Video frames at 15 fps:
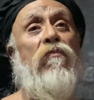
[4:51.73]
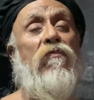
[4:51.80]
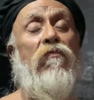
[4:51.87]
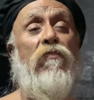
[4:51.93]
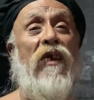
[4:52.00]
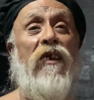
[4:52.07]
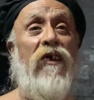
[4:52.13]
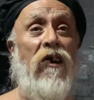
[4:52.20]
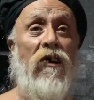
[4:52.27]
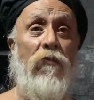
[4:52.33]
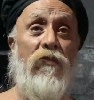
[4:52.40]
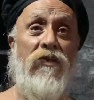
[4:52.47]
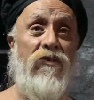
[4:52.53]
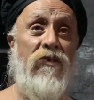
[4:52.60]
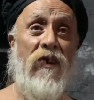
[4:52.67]
building up
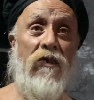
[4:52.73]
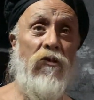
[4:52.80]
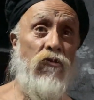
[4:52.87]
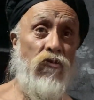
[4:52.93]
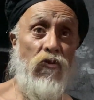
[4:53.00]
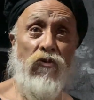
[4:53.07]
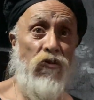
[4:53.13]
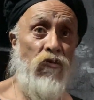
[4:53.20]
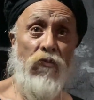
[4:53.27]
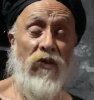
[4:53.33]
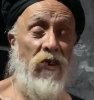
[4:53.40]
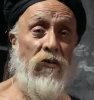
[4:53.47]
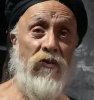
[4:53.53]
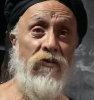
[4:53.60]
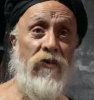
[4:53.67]
inside you, though you may
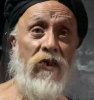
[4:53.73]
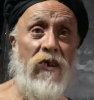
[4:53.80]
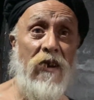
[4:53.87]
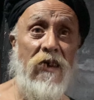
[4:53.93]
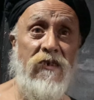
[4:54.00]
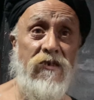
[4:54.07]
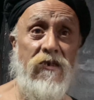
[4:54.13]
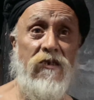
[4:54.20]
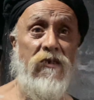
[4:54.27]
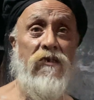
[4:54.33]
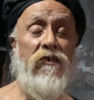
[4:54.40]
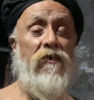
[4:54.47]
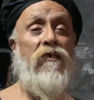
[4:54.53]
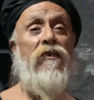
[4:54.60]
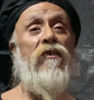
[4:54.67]
not realize it.
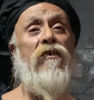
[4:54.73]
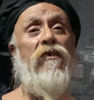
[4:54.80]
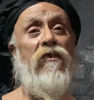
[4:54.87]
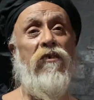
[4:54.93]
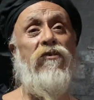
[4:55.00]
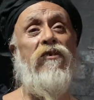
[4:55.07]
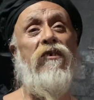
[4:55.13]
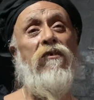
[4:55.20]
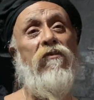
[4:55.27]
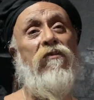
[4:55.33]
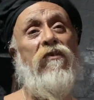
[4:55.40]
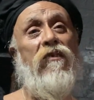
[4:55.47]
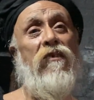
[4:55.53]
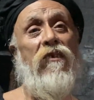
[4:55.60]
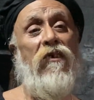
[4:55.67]
You see.
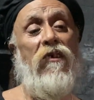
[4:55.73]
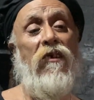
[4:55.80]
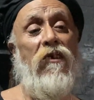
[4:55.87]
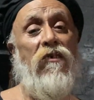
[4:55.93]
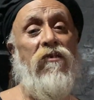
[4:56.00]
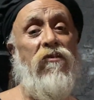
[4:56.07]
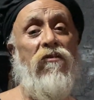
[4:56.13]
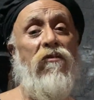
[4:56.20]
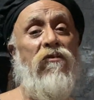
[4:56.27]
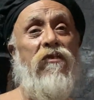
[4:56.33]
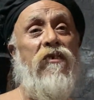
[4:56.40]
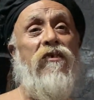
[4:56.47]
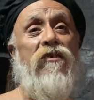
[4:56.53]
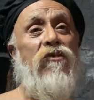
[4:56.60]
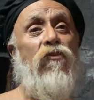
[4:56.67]
So
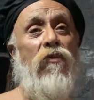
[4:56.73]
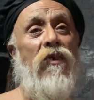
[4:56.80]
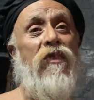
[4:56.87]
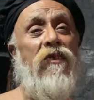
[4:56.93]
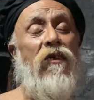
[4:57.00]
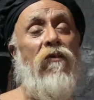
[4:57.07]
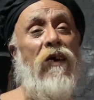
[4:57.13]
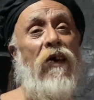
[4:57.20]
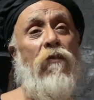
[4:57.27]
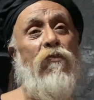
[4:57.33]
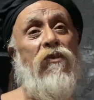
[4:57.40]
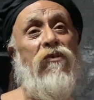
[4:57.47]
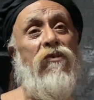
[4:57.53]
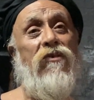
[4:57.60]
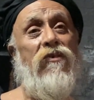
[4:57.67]
this is one thing
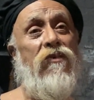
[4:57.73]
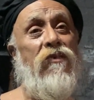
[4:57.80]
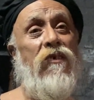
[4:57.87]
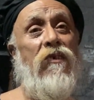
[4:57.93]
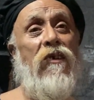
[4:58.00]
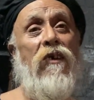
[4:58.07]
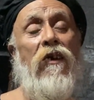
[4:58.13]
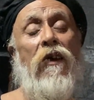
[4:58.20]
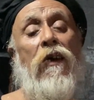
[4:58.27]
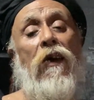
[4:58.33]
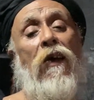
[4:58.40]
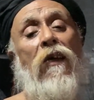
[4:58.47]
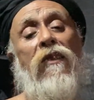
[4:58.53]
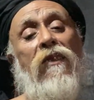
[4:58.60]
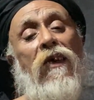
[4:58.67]
happens,
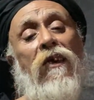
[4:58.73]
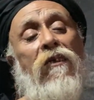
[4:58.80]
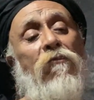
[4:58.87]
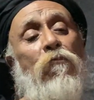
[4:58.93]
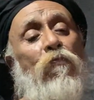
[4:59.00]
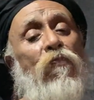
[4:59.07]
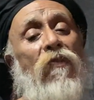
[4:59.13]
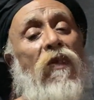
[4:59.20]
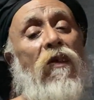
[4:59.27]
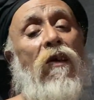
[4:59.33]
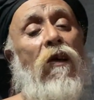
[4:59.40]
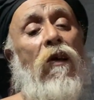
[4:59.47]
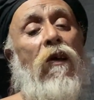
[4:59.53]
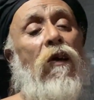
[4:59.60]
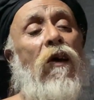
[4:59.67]
and then
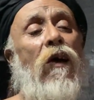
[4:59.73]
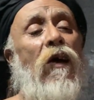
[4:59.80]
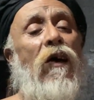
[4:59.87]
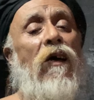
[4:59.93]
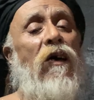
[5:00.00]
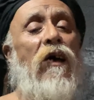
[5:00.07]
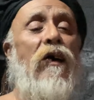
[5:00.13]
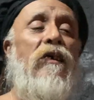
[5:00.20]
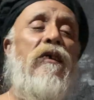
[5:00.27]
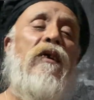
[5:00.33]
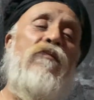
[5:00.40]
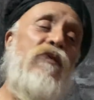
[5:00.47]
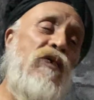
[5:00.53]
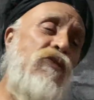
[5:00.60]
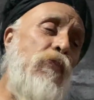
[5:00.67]
And
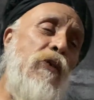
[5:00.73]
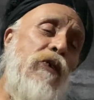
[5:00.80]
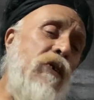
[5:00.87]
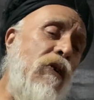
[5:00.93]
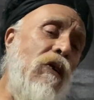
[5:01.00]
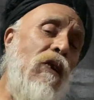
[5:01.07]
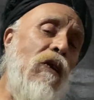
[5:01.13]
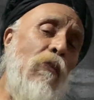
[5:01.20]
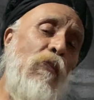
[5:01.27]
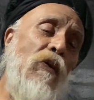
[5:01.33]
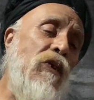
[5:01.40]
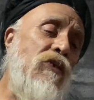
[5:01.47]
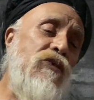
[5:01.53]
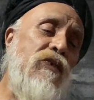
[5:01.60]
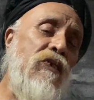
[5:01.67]
if this particular
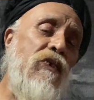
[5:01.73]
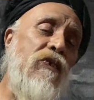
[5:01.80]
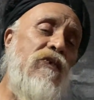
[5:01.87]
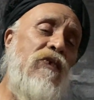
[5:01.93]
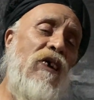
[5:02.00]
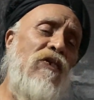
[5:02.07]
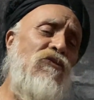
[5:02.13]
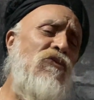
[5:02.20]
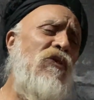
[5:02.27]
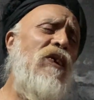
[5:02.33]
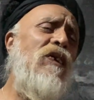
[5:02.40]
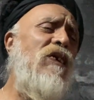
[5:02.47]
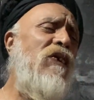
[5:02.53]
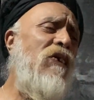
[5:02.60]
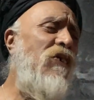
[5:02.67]
person decides,
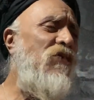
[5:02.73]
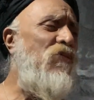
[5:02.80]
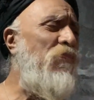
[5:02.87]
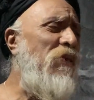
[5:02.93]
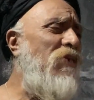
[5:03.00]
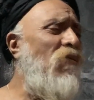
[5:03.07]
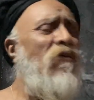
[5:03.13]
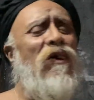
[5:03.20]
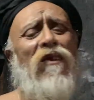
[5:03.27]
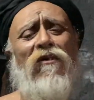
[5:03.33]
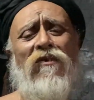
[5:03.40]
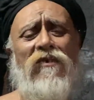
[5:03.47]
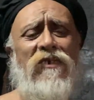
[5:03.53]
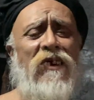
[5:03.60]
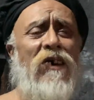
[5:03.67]
okay, it's been quite a
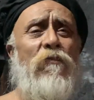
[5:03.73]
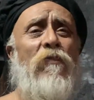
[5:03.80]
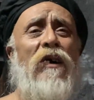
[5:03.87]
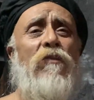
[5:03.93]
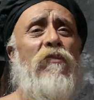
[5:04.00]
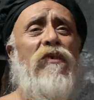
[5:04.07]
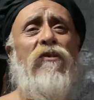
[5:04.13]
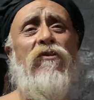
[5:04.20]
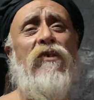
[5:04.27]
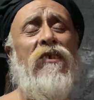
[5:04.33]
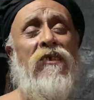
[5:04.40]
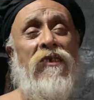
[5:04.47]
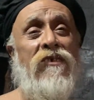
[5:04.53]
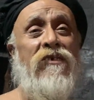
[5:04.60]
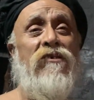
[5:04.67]
long time, I've been doing
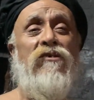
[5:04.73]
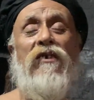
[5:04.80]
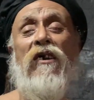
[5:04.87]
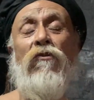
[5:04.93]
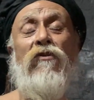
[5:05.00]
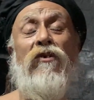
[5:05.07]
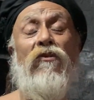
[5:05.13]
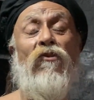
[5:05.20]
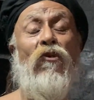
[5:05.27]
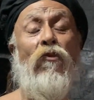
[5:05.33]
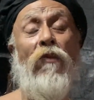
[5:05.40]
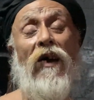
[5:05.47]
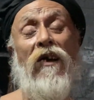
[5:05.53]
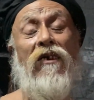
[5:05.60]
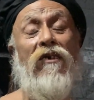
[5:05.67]
this, I want to go back